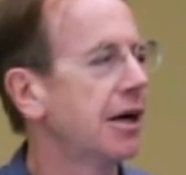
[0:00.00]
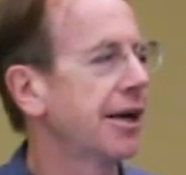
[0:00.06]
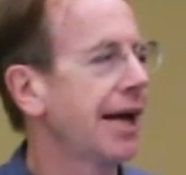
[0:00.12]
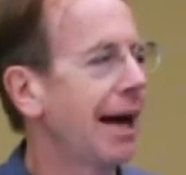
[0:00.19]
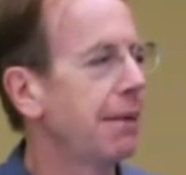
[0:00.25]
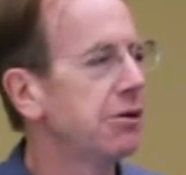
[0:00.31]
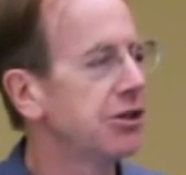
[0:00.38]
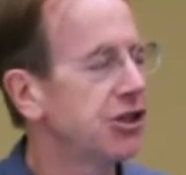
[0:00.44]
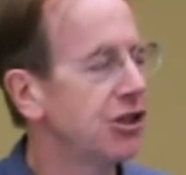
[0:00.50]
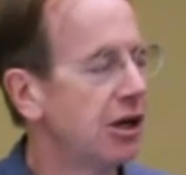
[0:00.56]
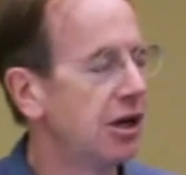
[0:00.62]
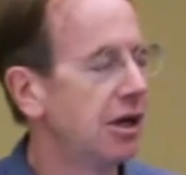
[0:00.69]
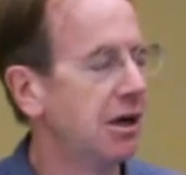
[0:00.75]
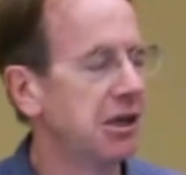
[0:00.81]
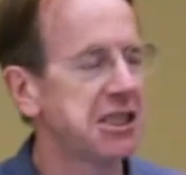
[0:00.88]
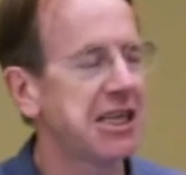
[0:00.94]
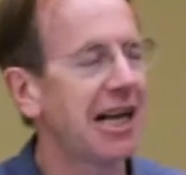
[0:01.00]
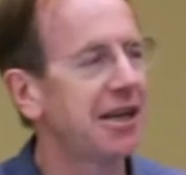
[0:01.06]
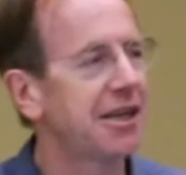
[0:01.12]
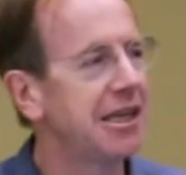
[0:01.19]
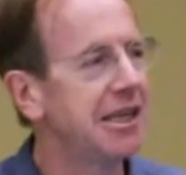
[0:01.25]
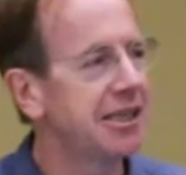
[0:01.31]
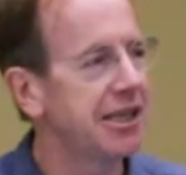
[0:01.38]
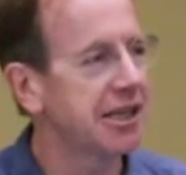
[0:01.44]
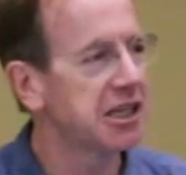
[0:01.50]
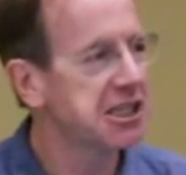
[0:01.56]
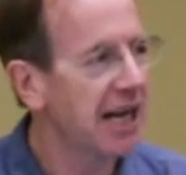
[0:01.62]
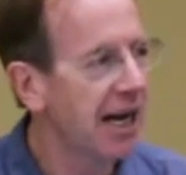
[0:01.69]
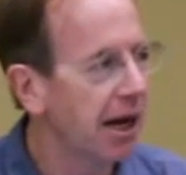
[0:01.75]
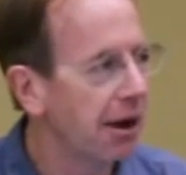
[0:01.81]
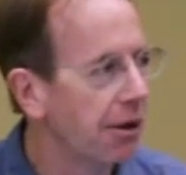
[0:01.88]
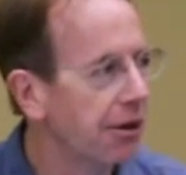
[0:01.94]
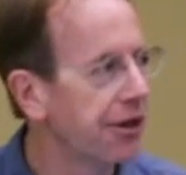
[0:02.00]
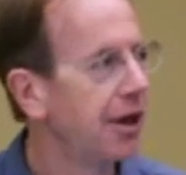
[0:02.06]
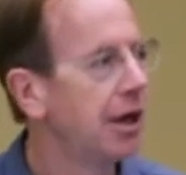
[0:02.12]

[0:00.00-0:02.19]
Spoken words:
cabbage salad-eating south.